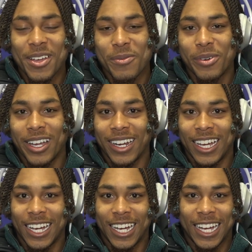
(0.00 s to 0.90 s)

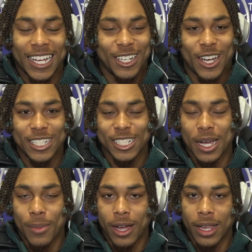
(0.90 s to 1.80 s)
But you know, I just
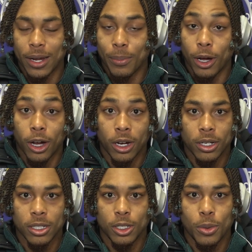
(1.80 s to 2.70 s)
come out here,
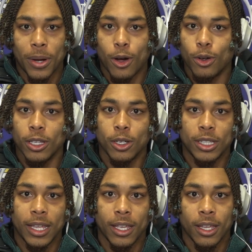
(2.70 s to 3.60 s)
ball, do my own little
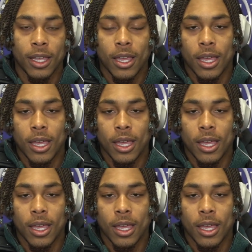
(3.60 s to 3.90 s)
thing,